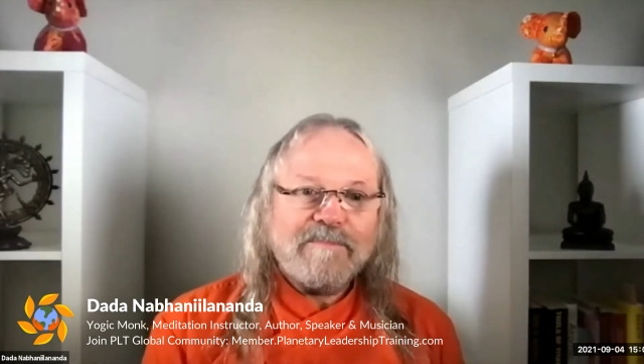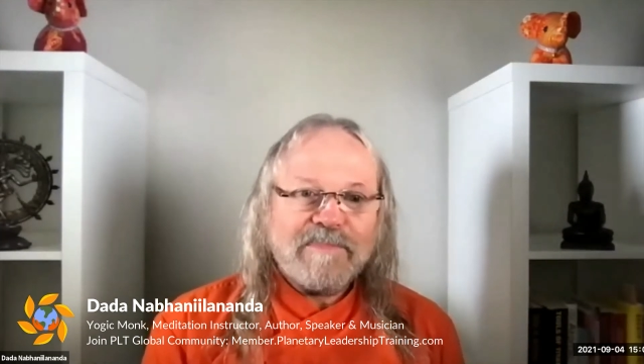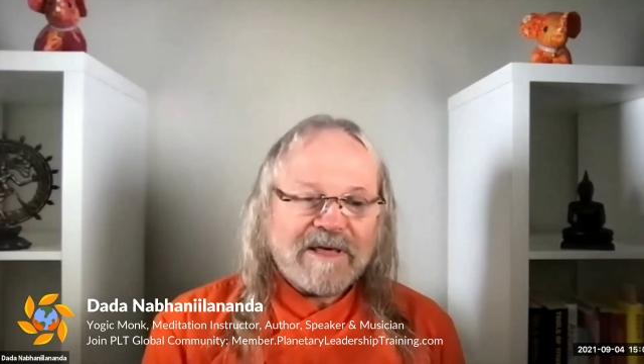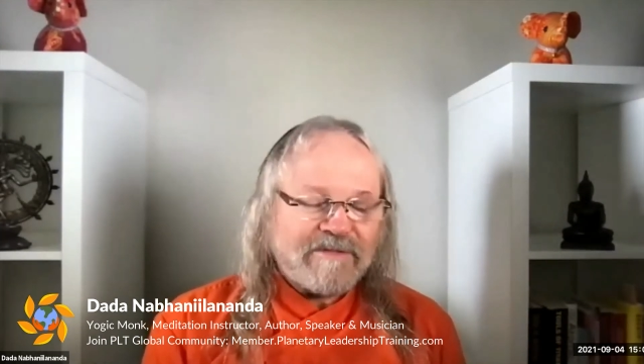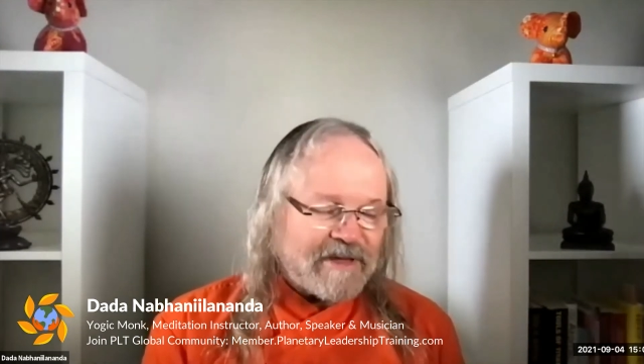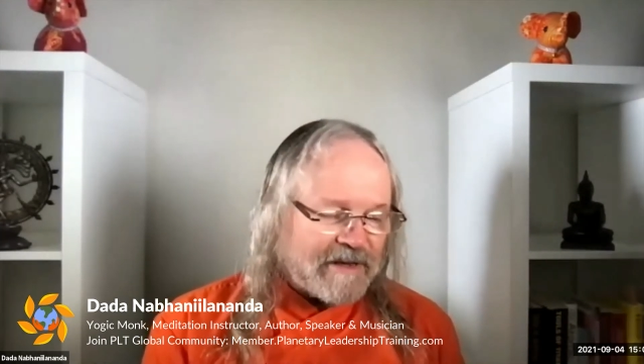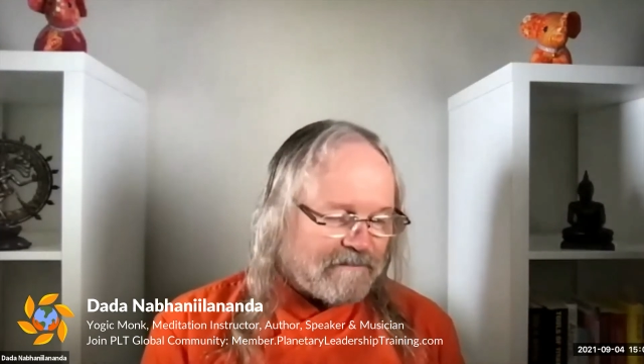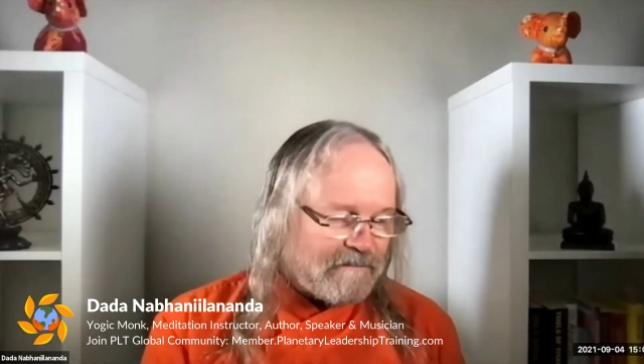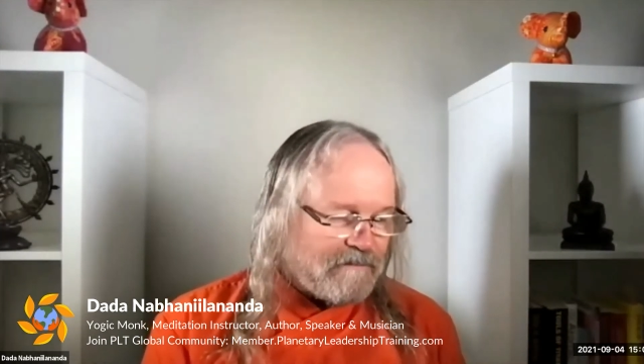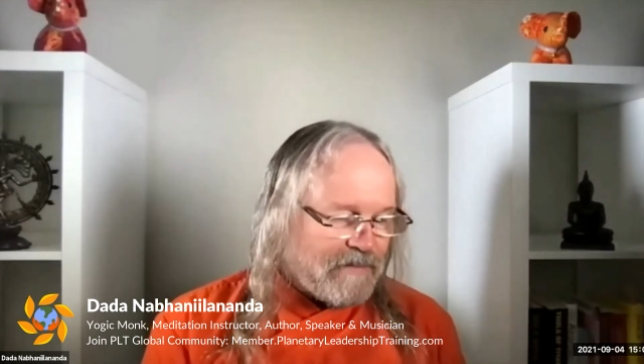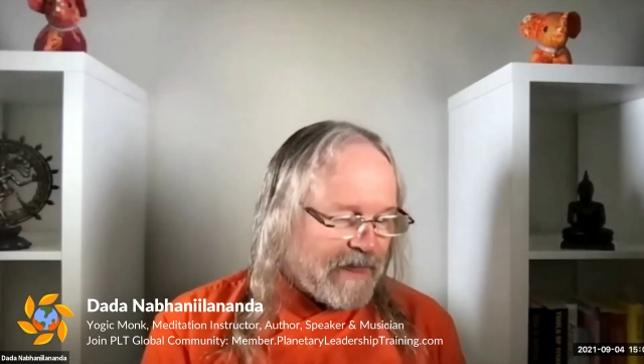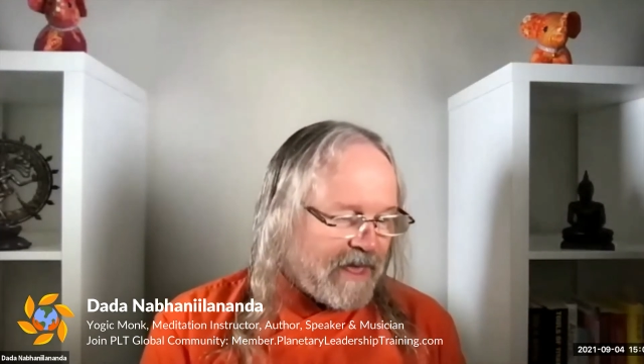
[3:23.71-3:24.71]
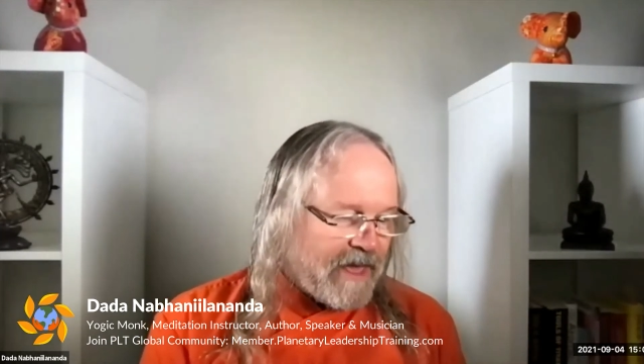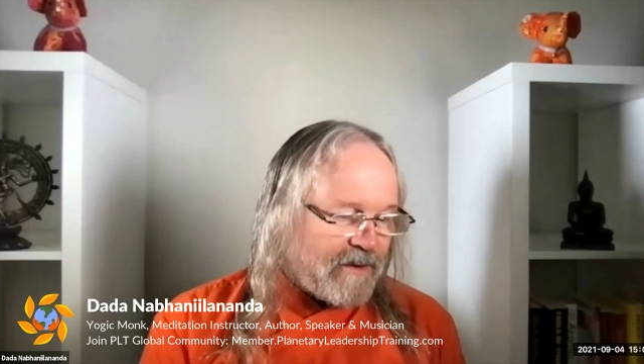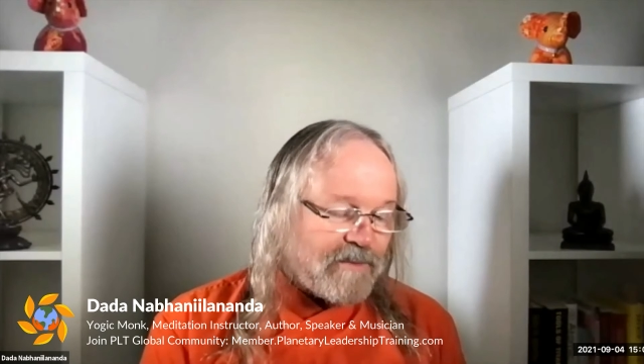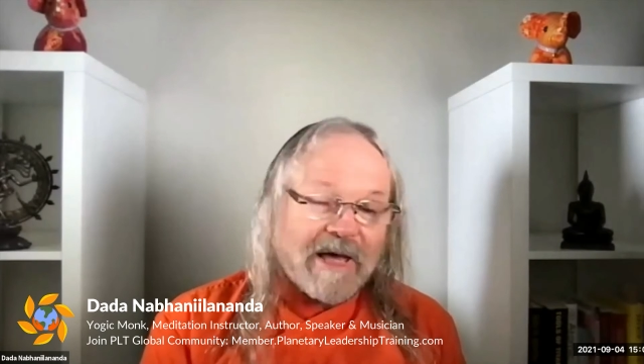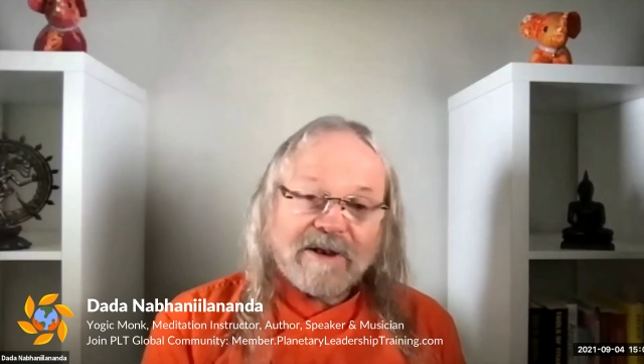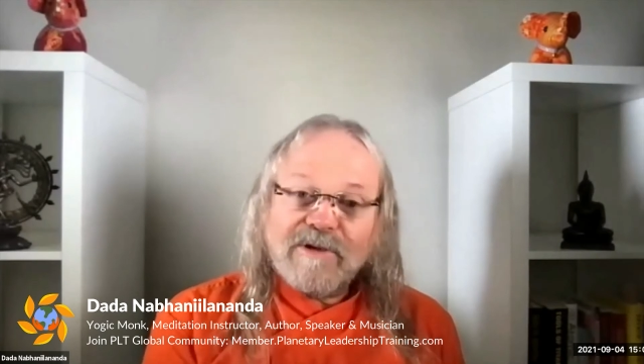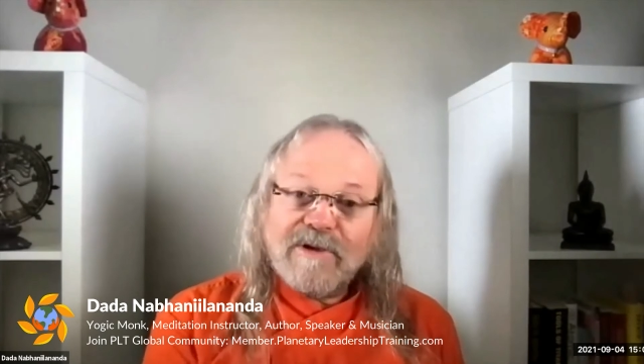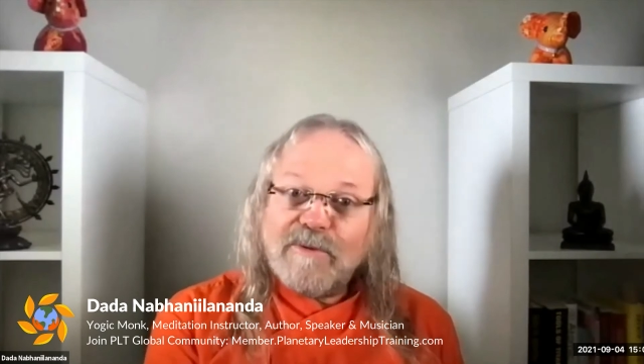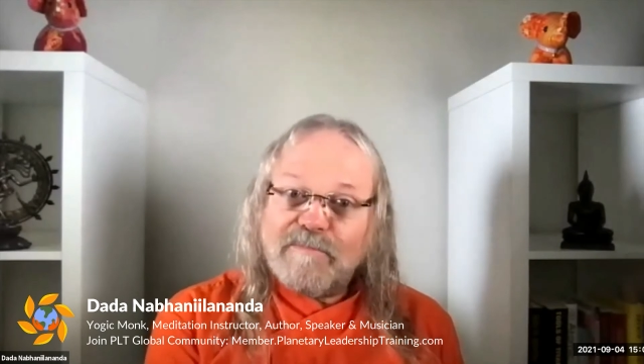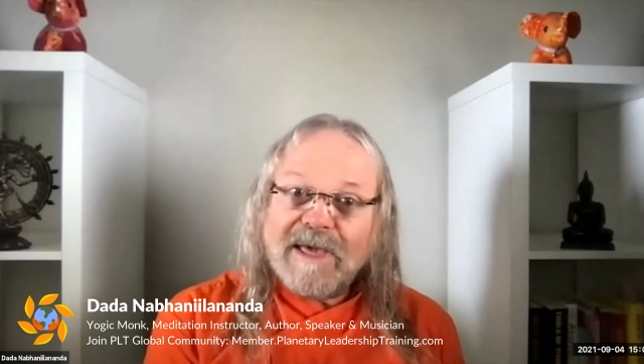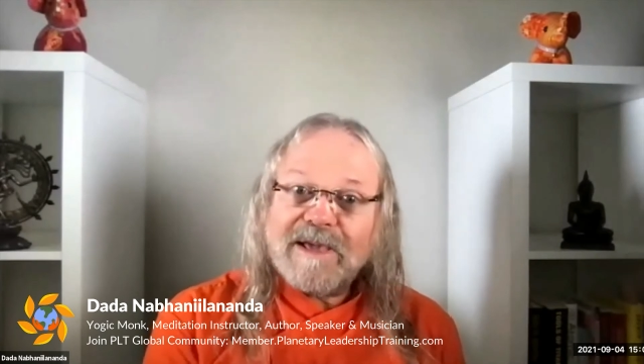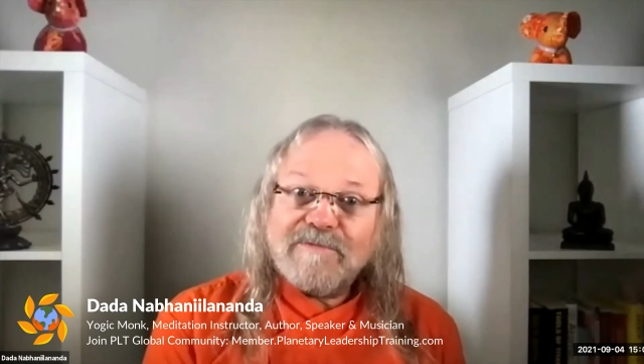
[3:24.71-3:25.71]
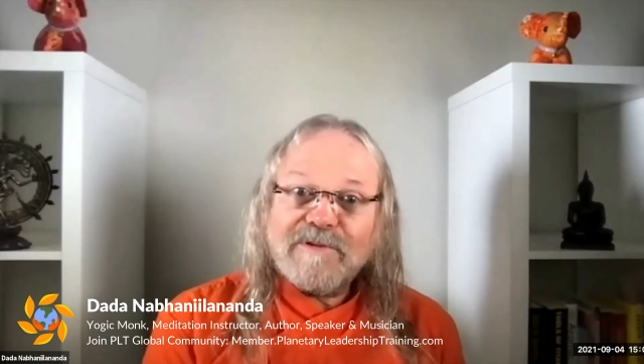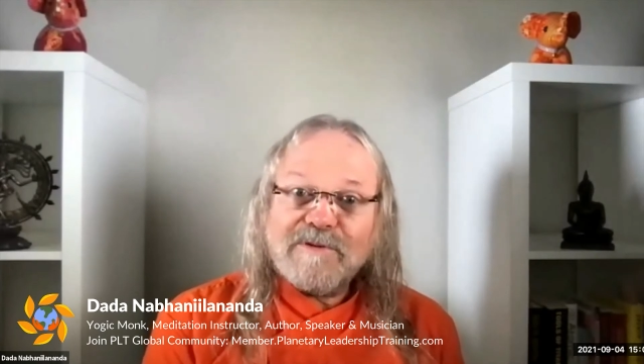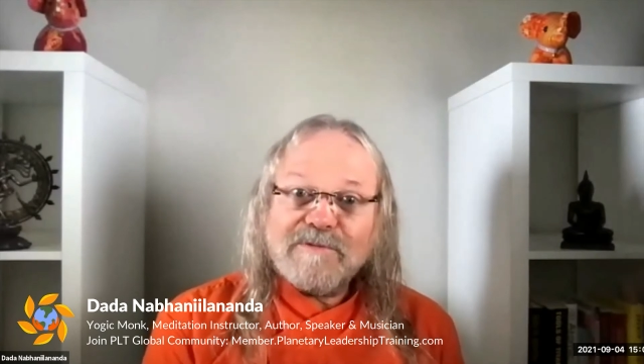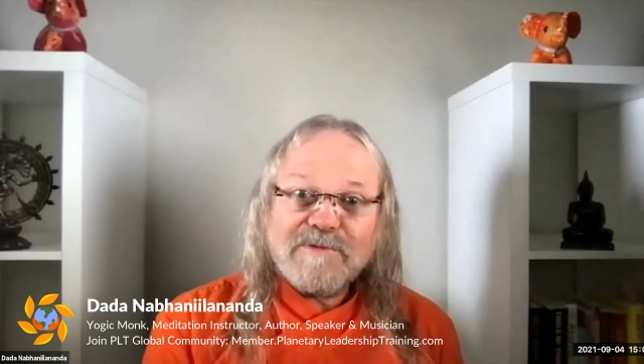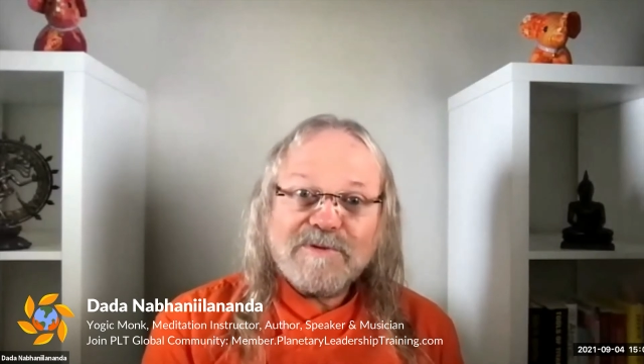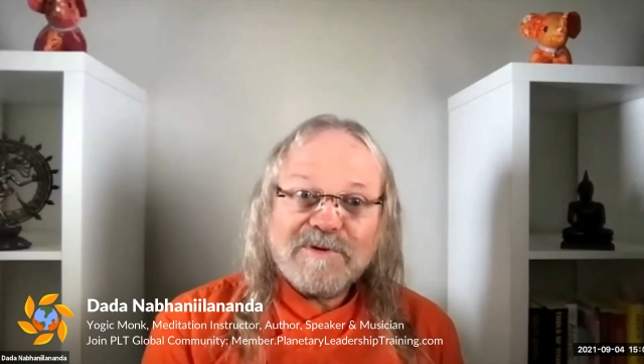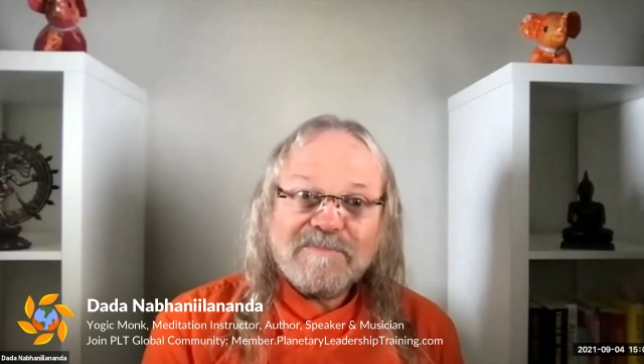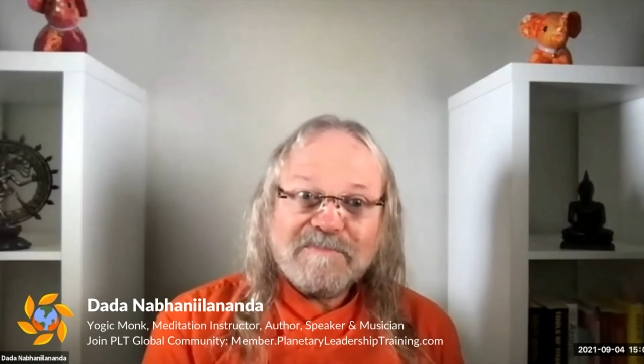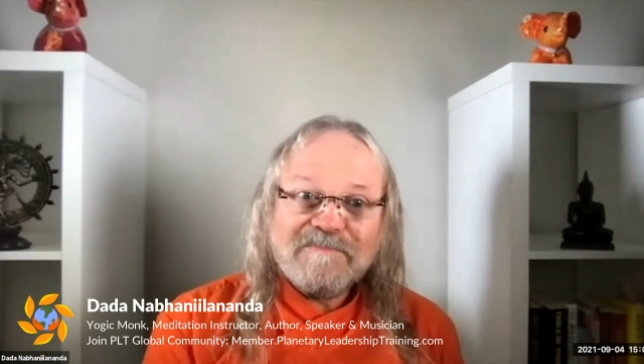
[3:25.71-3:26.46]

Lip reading: blessing. And you have to beg for your food.